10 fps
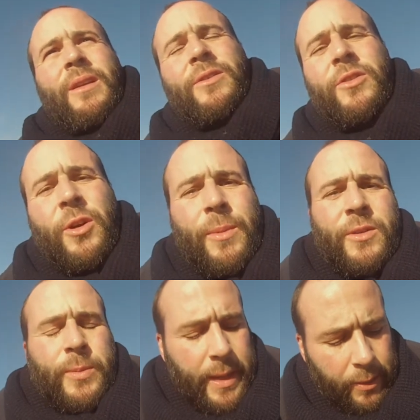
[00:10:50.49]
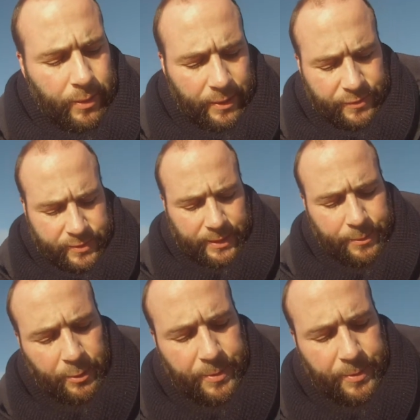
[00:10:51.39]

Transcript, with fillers: just up this wee hill that I've climbed up